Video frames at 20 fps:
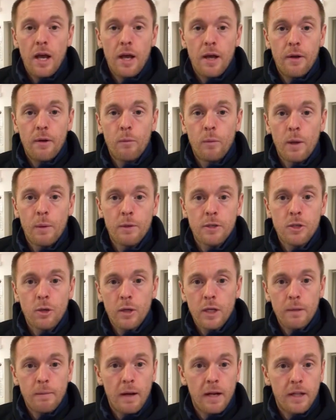We were talking
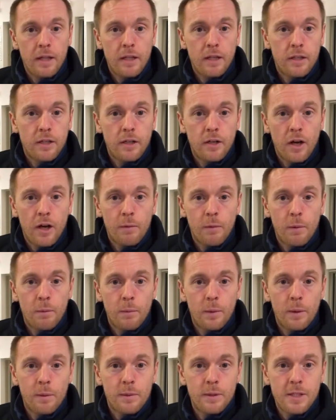about it the other night when we
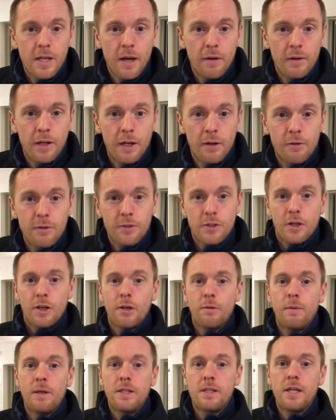were down here as a
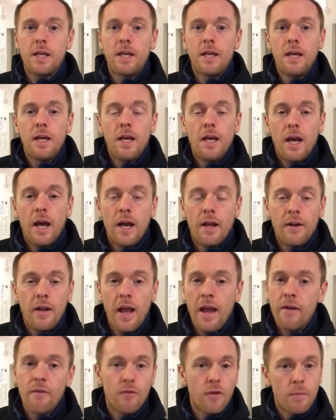committee, and
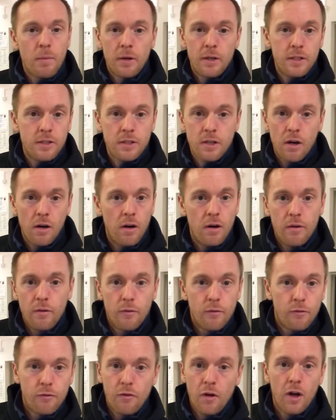everybody's got
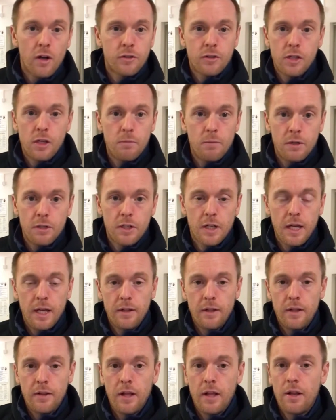far too much kit
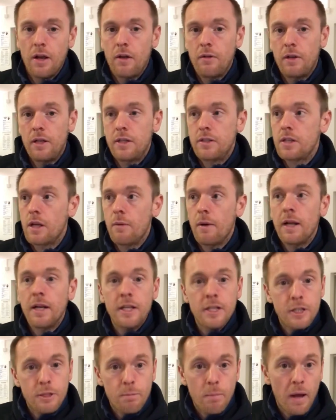that they don't need. So any
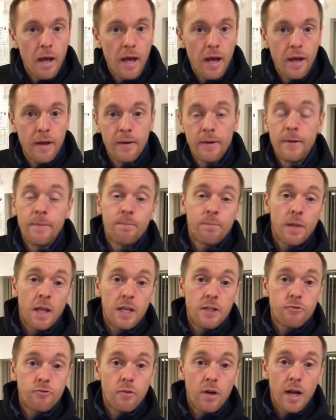spare is
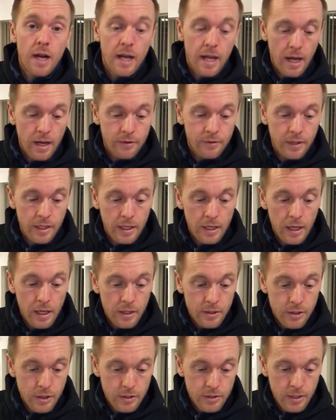really handy
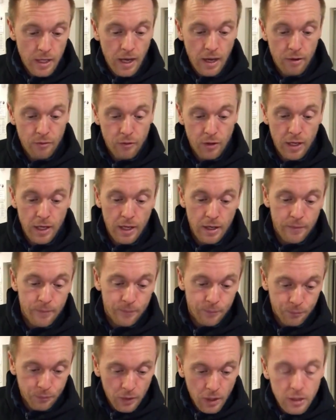just to have here,
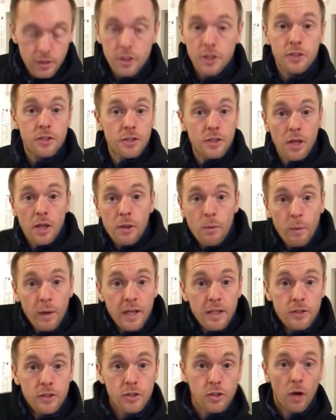just so that we
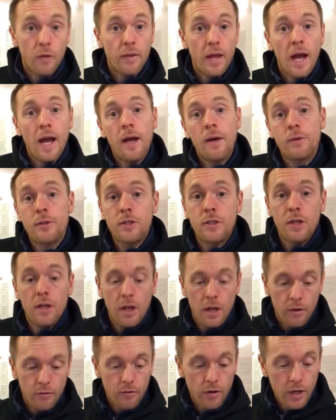can stock the house
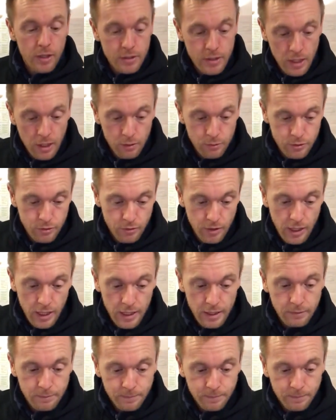for ourselves really.